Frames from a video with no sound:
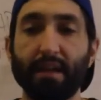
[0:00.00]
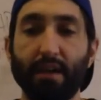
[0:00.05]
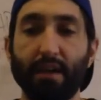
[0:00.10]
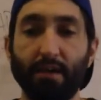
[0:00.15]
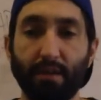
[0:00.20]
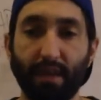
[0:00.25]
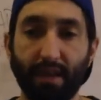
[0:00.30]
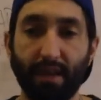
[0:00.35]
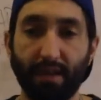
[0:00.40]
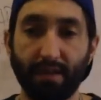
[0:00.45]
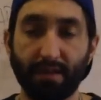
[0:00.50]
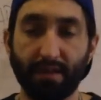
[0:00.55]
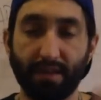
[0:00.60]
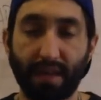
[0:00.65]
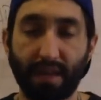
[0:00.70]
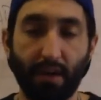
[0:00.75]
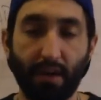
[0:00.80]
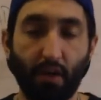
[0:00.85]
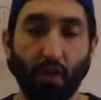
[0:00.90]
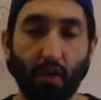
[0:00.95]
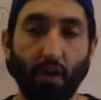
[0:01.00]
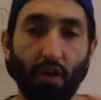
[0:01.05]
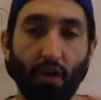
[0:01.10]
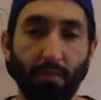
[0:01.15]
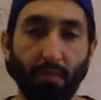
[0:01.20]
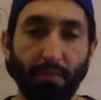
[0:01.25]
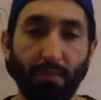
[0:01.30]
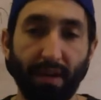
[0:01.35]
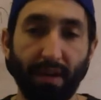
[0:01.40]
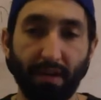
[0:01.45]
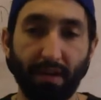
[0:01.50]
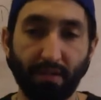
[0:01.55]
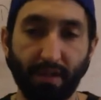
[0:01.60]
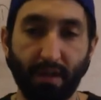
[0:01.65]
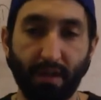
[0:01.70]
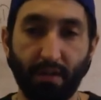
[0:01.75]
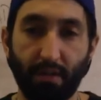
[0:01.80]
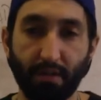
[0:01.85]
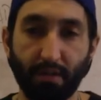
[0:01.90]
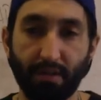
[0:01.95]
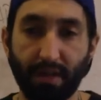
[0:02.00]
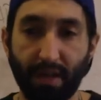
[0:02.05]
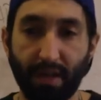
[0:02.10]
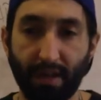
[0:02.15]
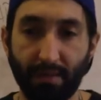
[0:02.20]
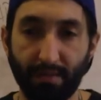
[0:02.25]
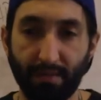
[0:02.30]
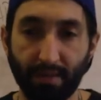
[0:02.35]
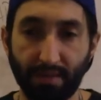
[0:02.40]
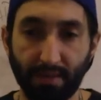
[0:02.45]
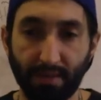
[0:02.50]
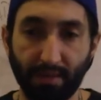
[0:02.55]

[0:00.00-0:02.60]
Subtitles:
okay, it's not all players at all times.